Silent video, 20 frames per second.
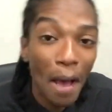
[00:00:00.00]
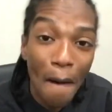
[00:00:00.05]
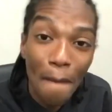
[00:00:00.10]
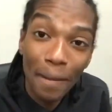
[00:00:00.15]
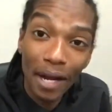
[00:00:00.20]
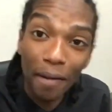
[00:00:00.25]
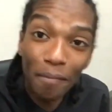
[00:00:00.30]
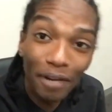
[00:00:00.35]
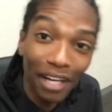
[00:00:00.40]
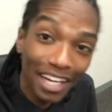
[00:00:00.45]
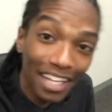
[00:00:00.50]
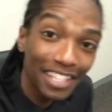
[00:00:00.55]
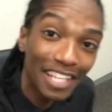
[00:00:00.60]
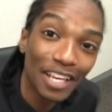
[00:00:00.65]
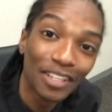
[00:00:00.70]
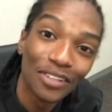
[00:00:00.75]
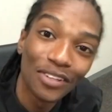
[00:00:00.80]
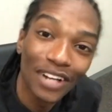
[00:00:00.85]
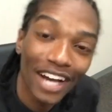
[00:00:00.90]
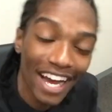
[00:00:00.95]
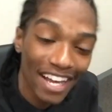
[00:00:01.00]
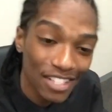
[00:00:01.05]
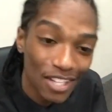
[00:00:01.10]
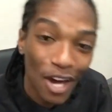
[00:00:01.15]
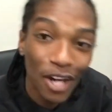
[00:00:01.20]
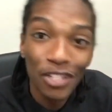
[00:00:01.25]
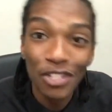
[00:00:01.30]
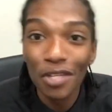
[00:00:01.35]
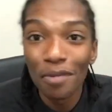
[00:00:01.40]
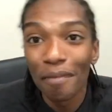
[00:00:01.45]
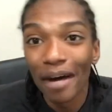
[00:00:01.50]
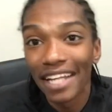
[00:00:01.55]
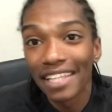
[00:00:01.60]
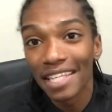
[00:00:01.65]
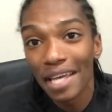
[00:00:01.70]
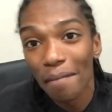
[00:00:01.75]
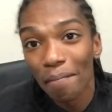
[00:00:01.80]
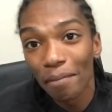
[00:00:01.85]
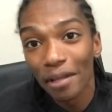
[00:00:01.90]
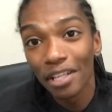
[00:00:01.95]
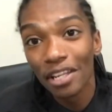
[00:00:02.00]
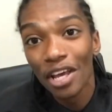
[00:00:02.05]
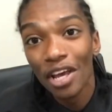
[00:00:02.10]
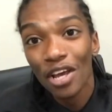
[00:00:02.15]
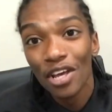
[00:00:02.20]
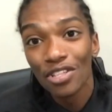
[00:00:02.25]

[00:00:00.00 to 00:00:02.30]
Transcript: but I'm gonna take you guys onto my template